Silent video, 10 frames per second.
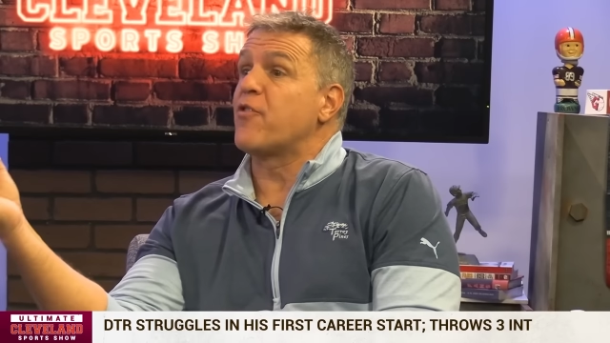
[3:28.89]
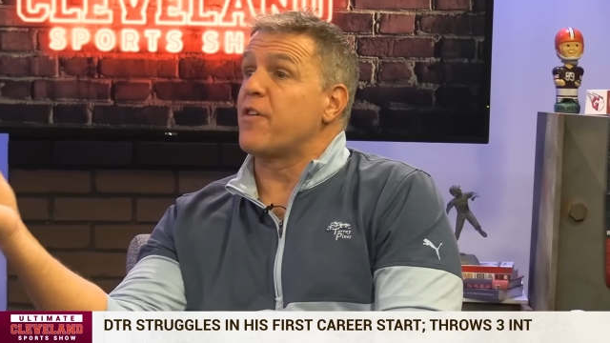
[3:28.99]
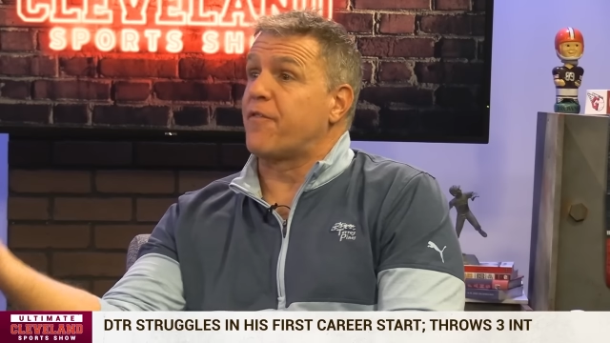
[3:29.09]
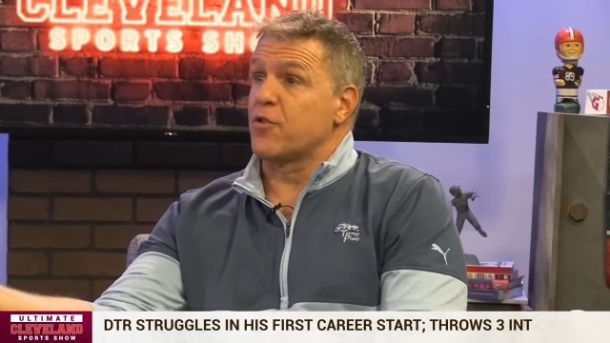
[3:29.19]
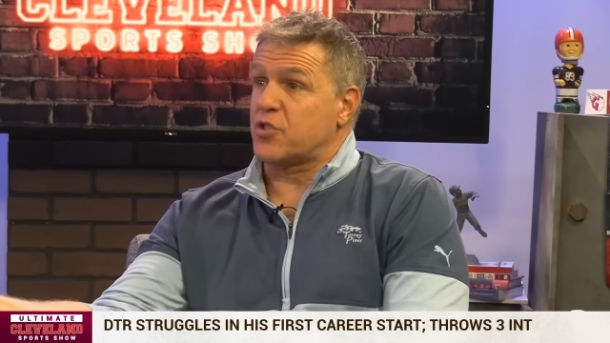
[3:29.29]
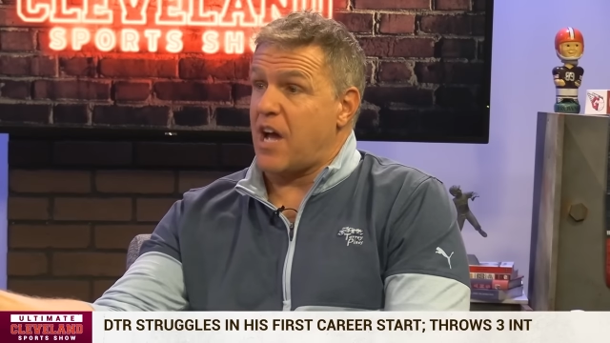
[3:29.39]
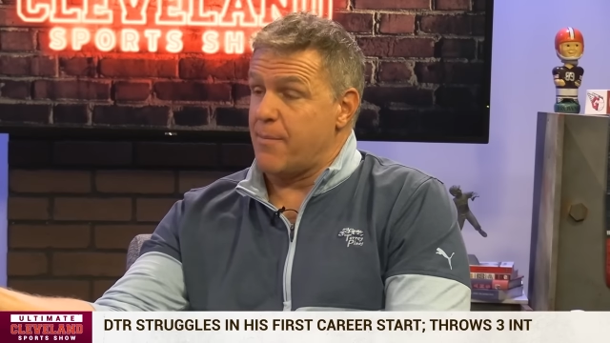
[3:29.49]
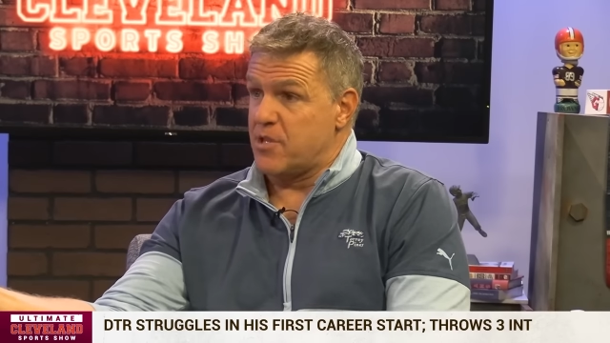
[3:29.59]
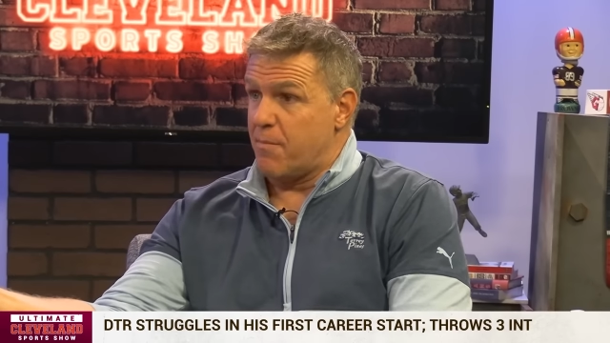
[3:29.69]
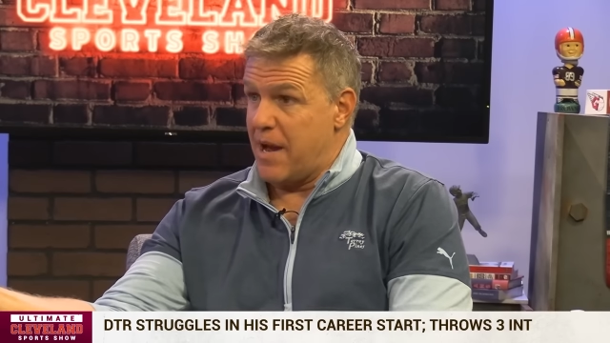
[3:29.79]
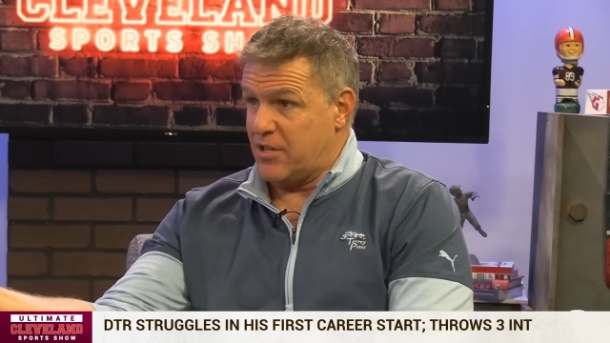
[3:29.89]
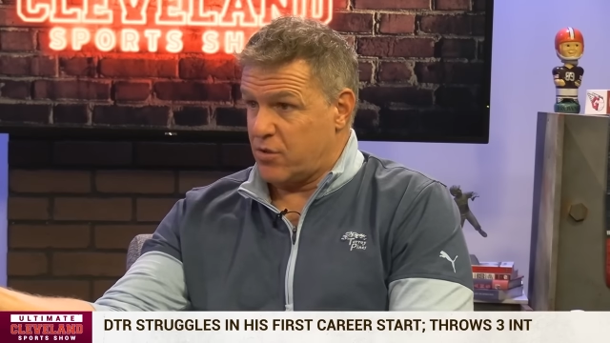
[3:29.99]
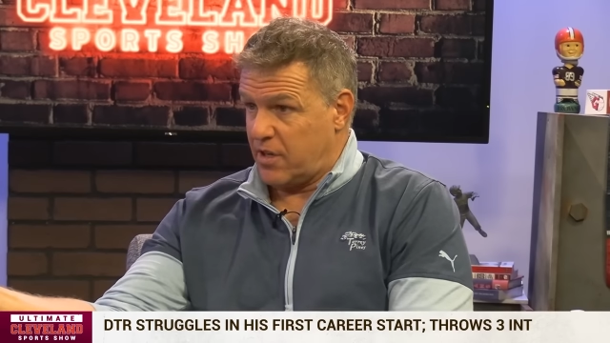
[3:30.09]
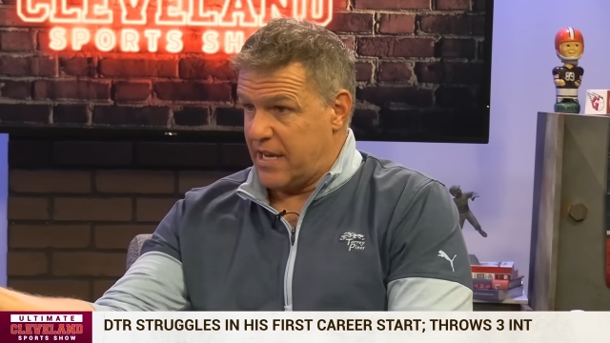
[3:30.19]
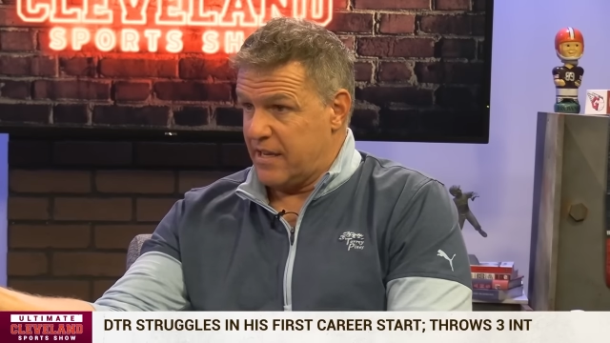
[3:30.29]
for the first time in the major
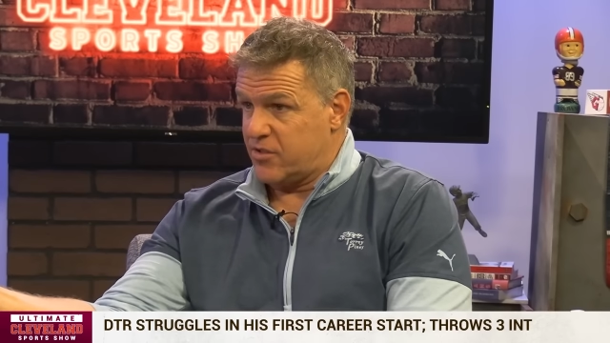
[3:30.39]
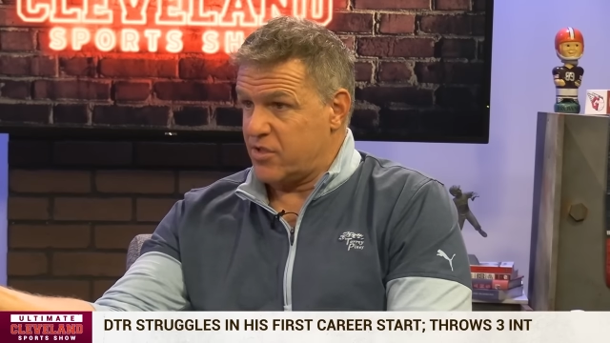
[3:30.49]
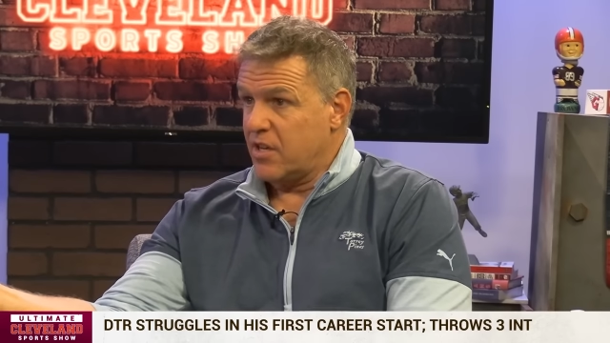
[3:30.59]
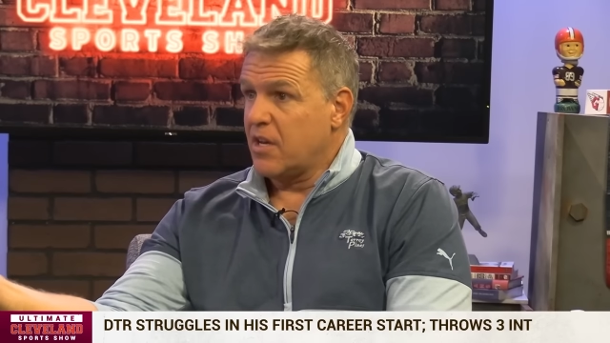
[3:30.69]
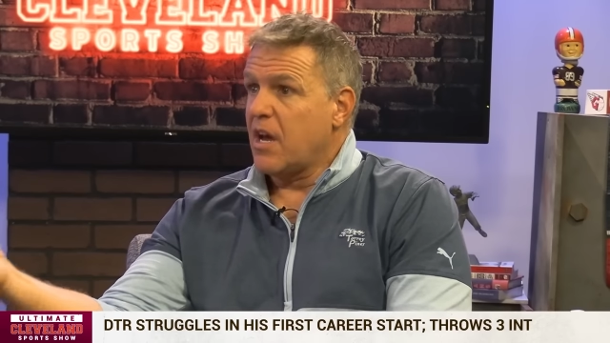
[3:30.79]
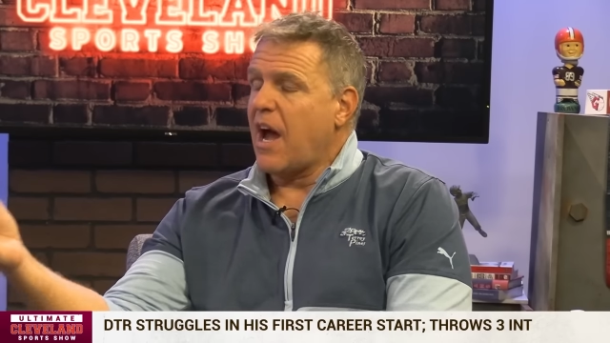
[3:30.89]
leagues. Yeah.